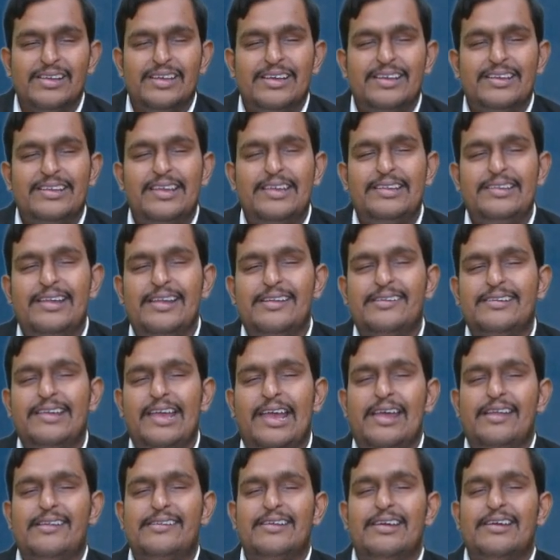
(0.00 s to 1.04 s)
In this
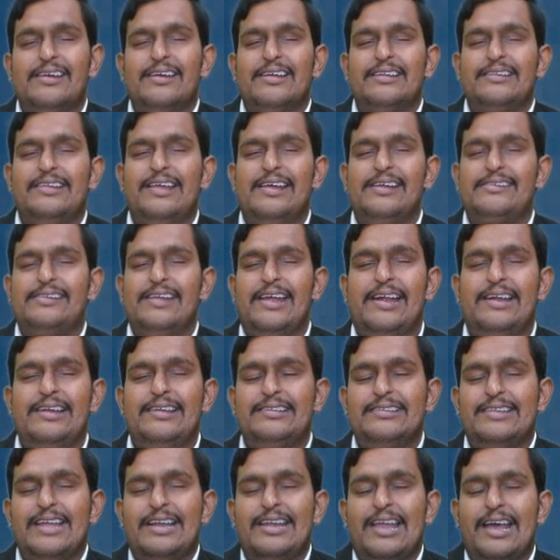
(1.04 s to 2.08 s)
case, they
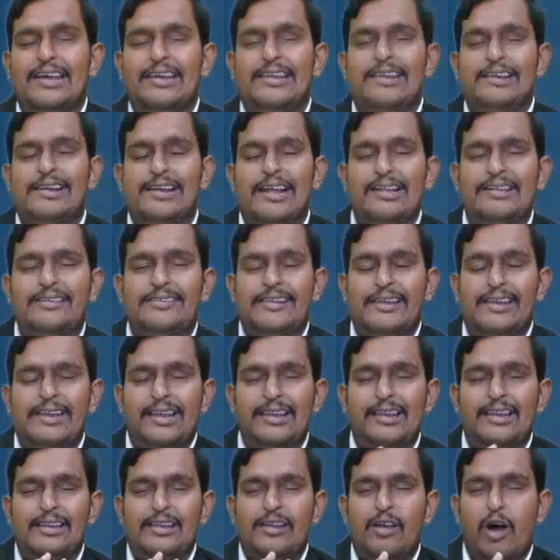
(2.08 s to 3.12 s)
said that
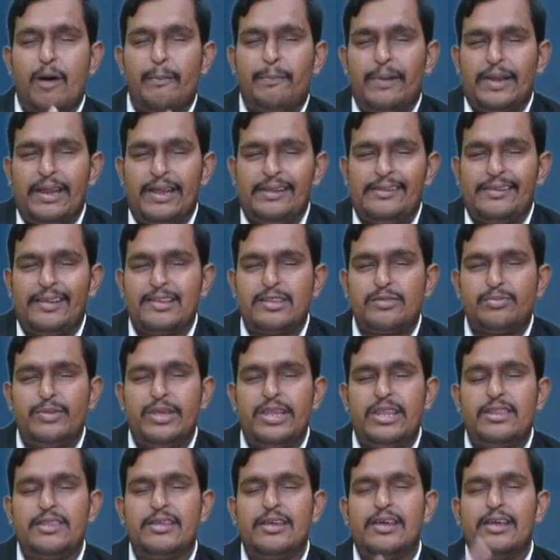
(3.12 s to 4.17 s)
agricultural operations
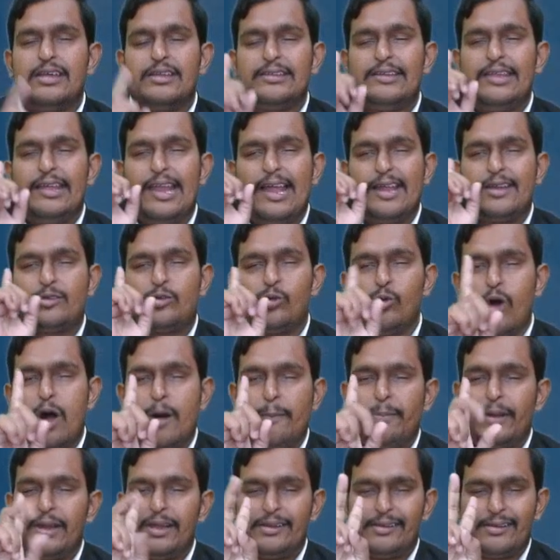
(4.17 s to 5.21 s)
means there are two
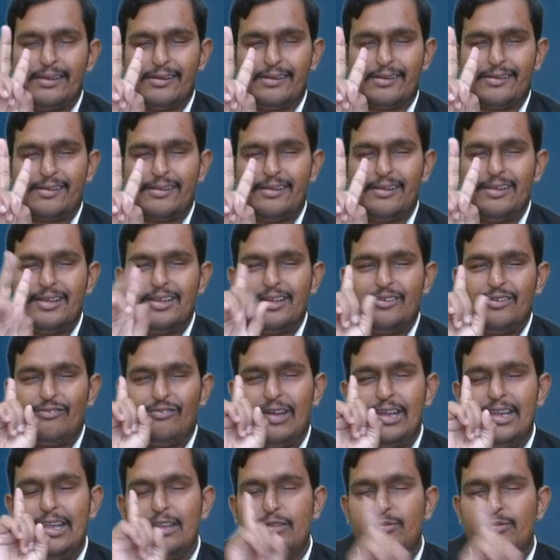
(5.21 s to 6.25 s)
operations.
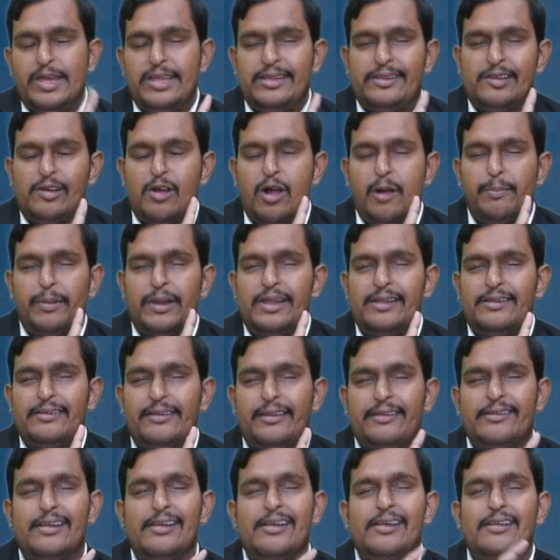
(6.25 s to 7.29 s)
One is basic
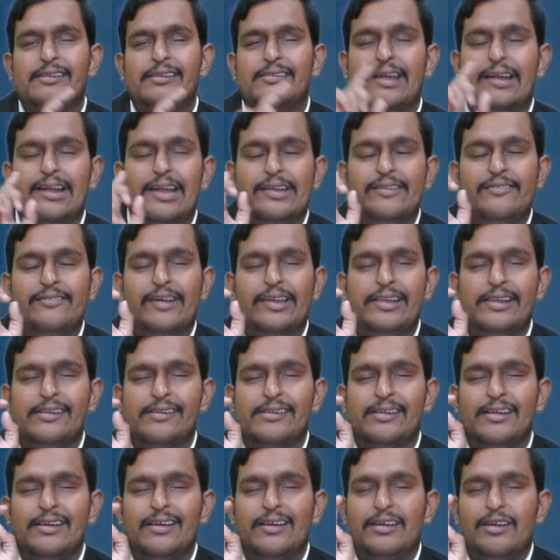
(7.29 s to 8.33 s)
operations, second one
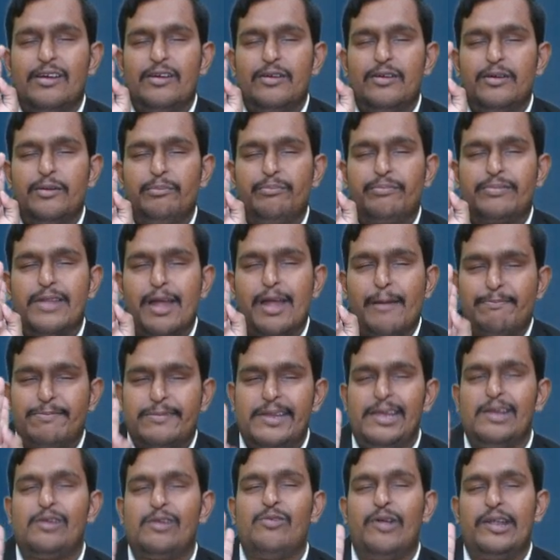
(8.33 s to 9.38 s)
is
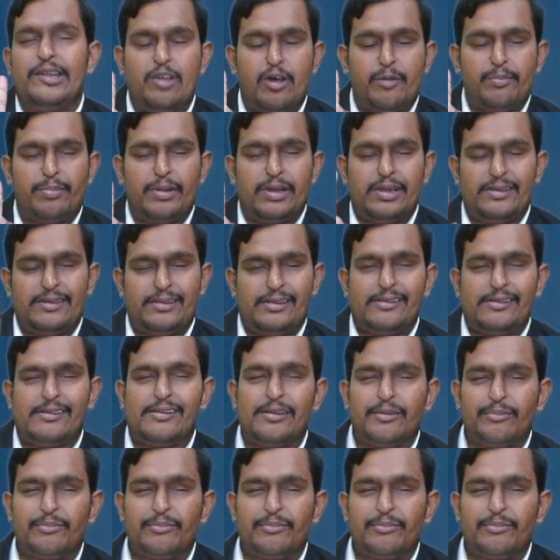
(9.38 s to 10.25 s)
subsequent operations.